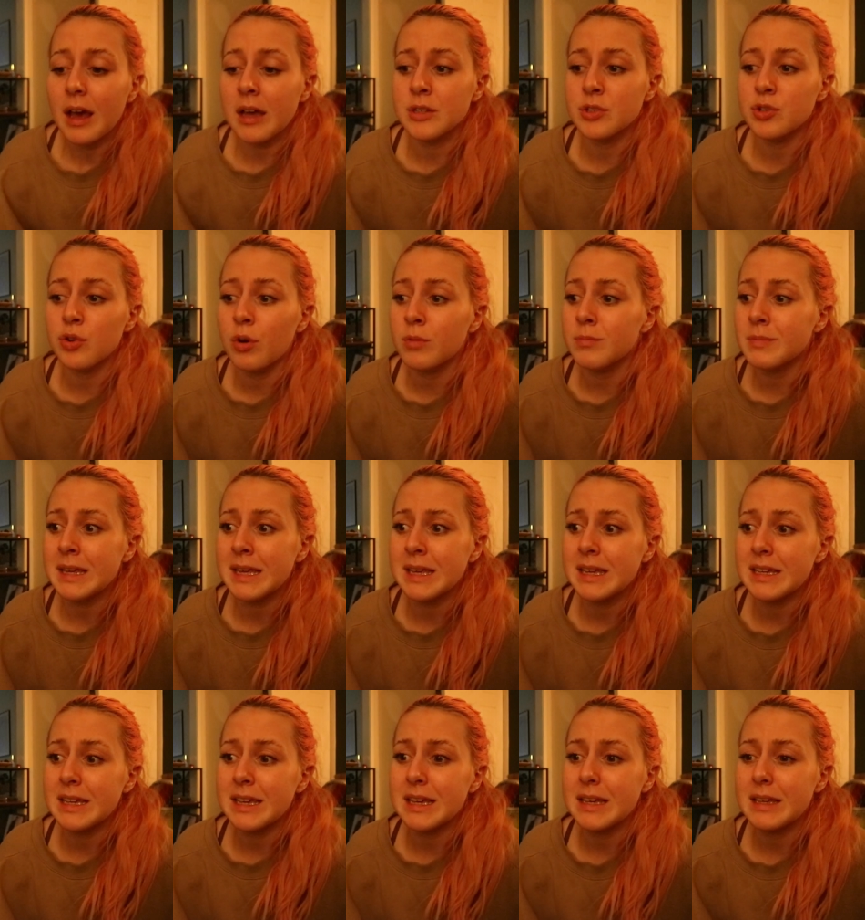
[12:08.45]
And
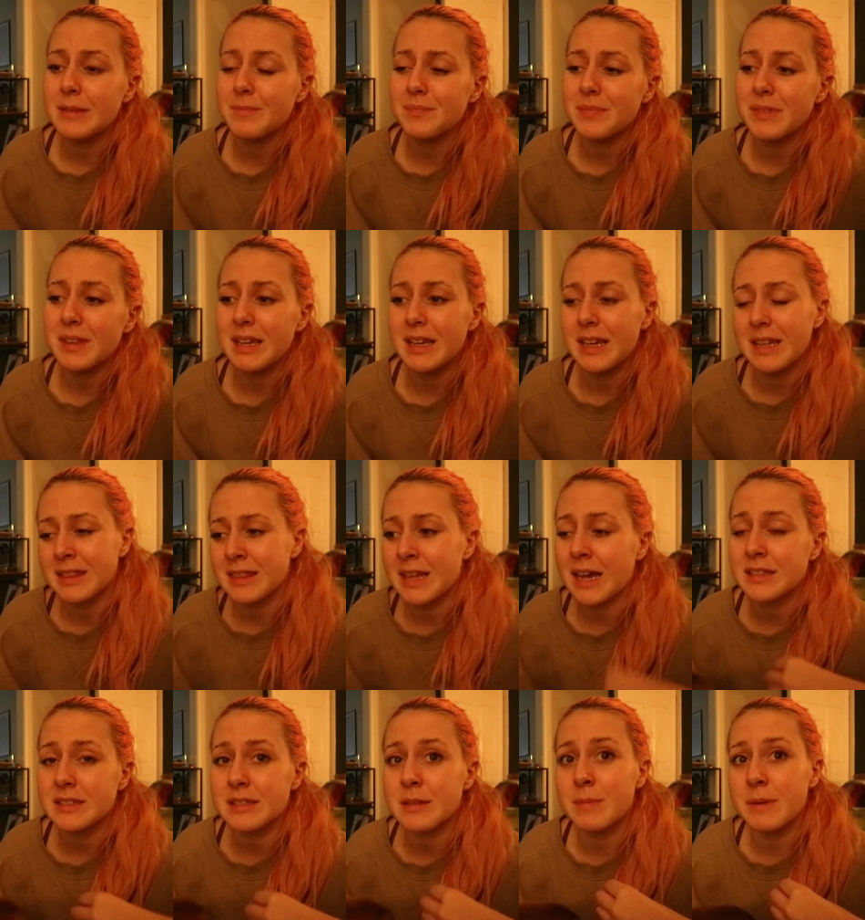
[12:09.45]
normally
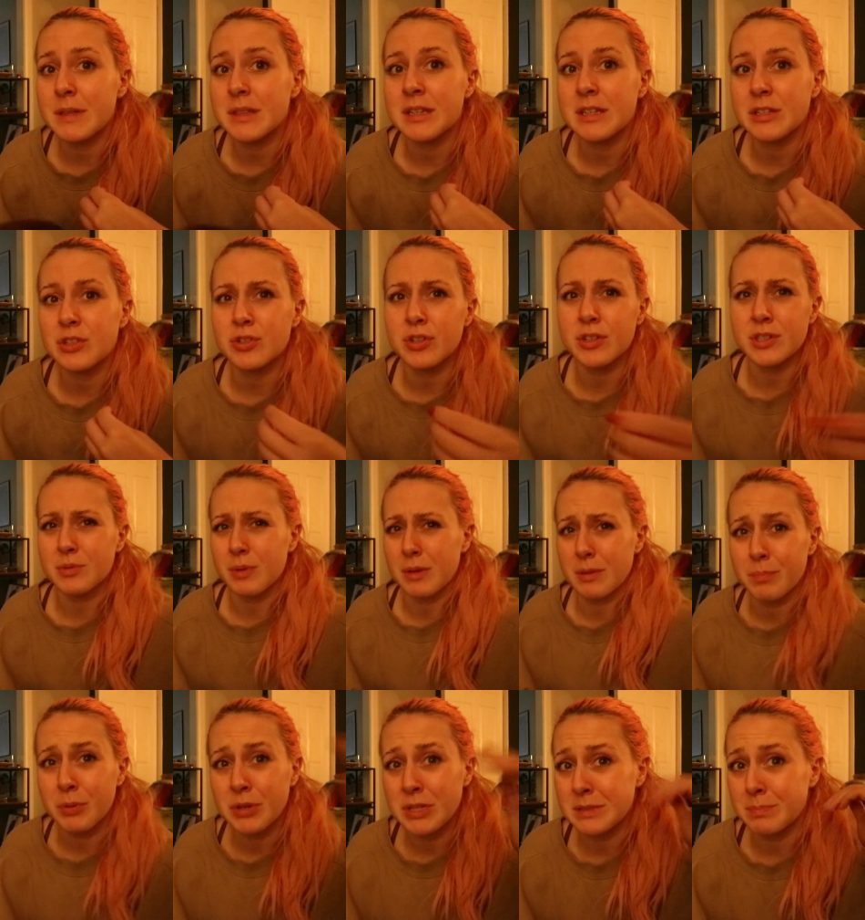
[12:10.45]
that's the bit that he struggles
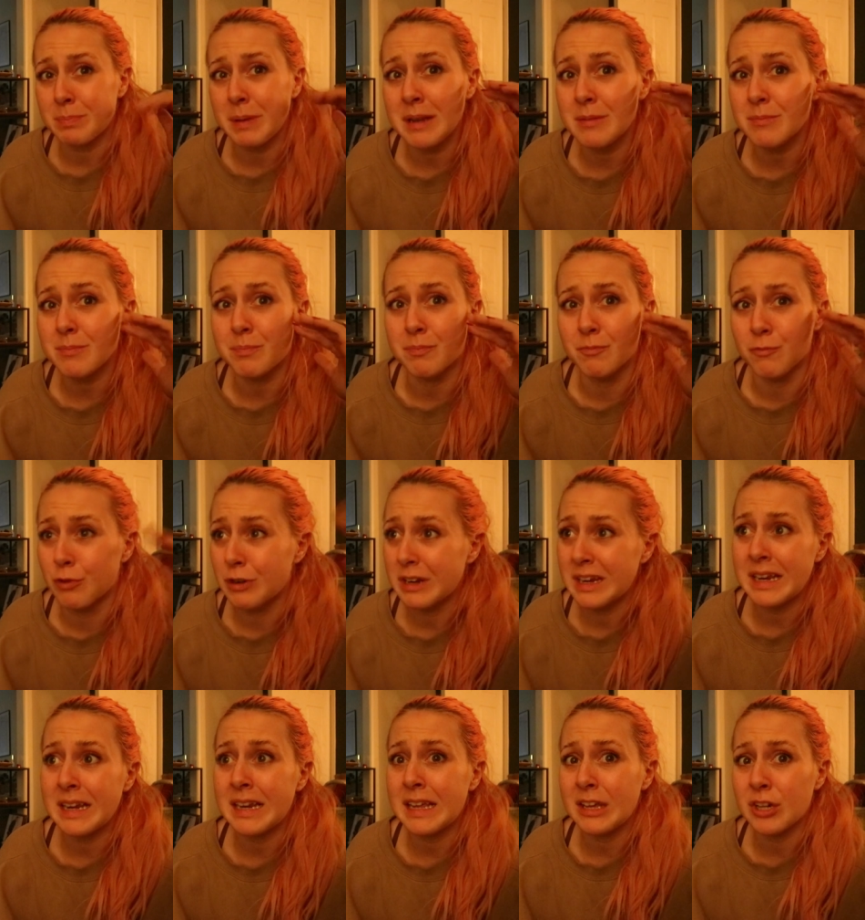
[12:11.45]
with, but he's been
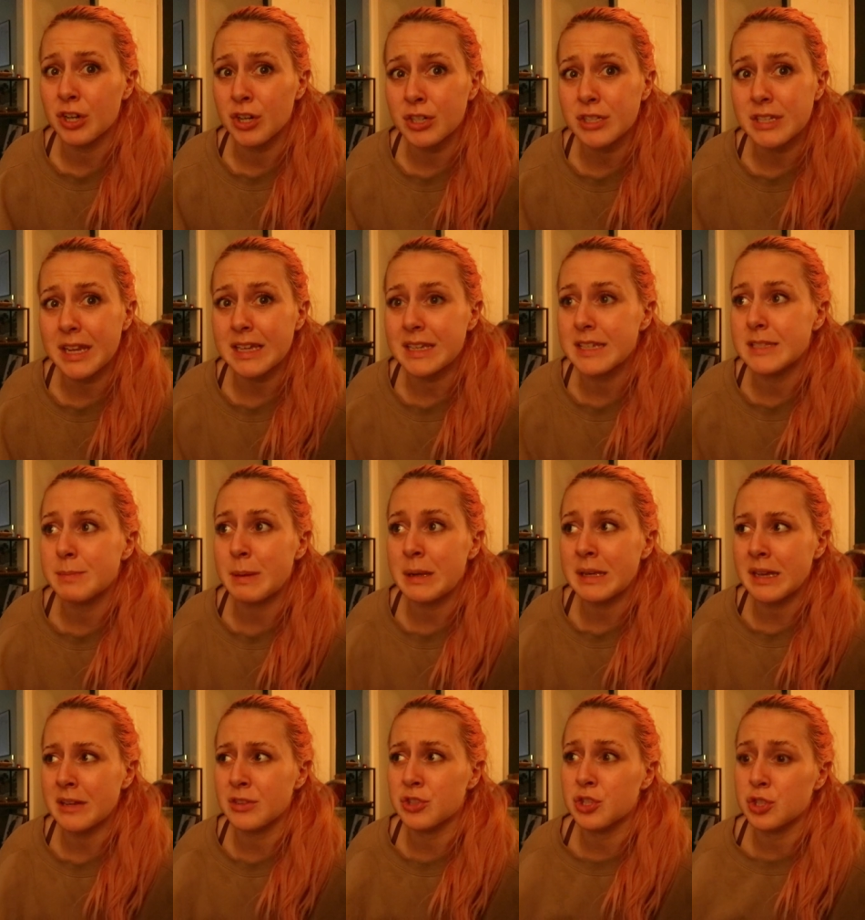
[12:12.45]
really good. Like, he's
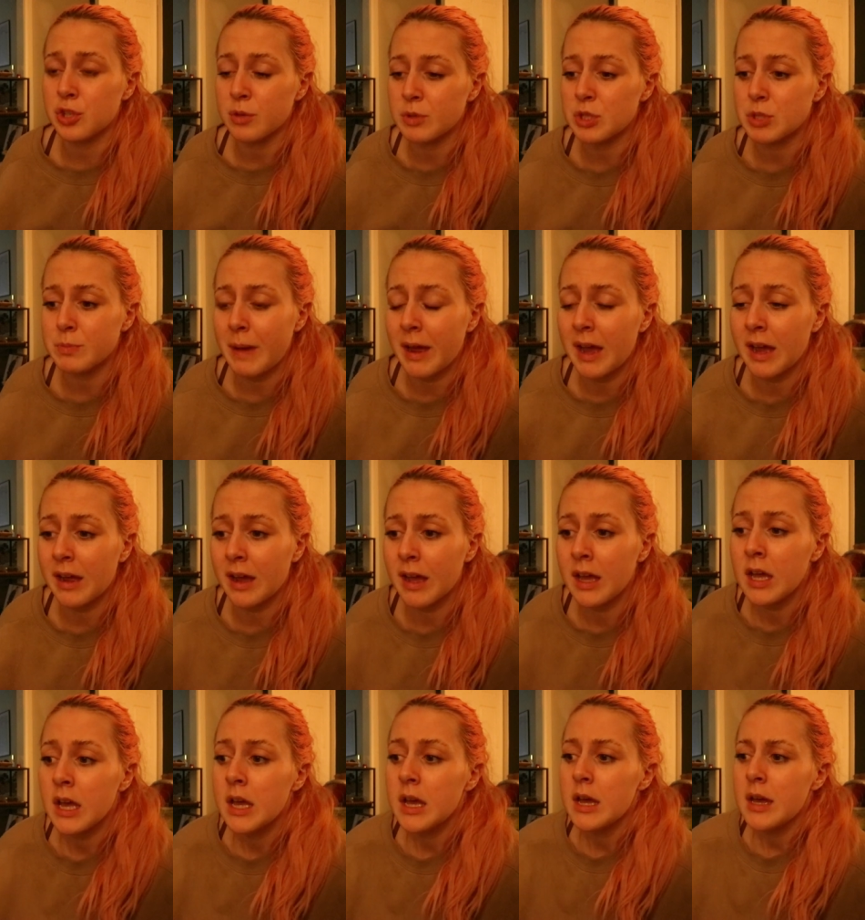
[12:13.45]
been getting so much better,